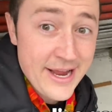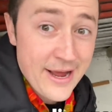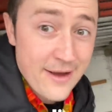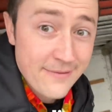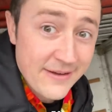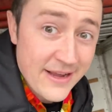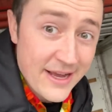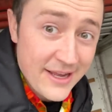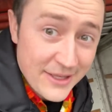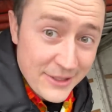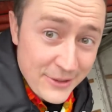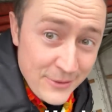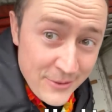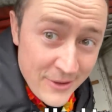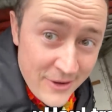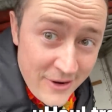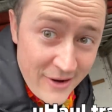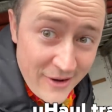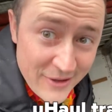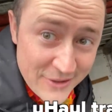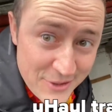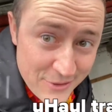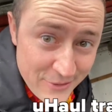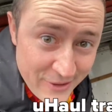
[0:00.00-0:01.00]
I've got a
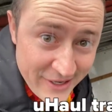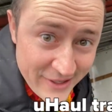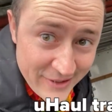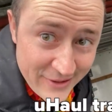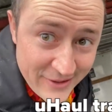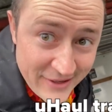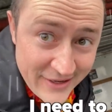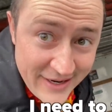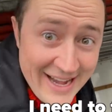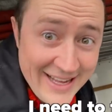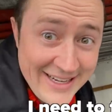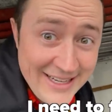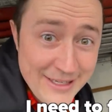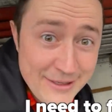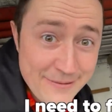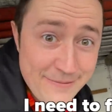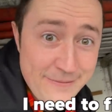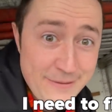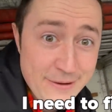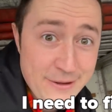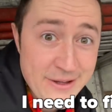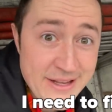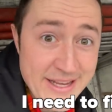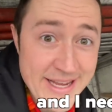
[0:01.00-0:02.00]
U-Haul trailer. I need to
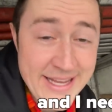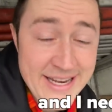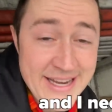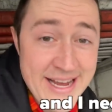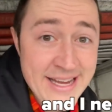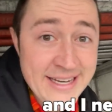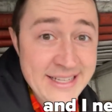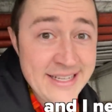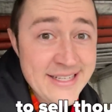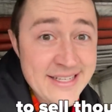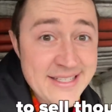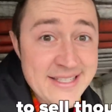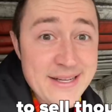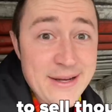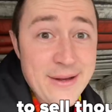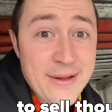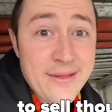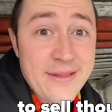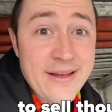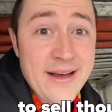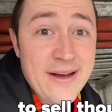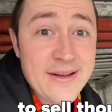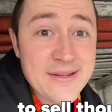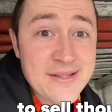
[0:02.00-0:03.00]
fill it and I need to sell
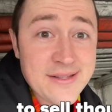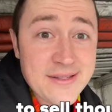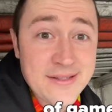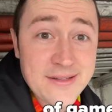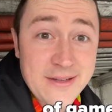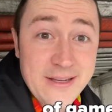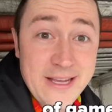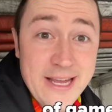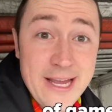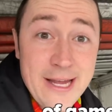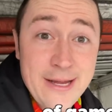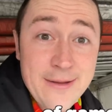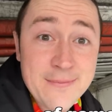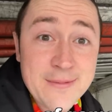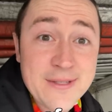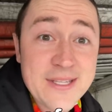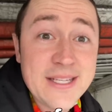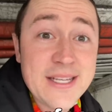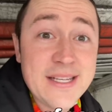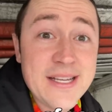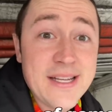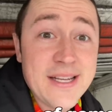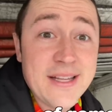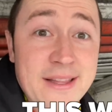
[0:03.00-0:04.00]
thousands of games
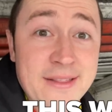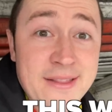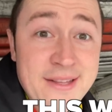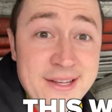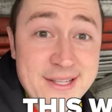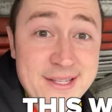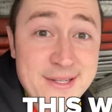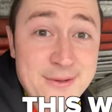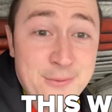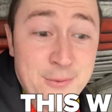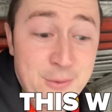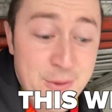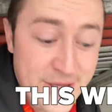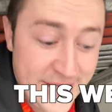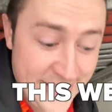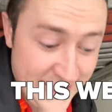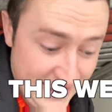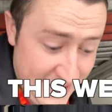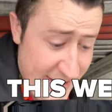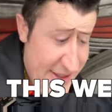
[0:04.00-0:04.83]
this week.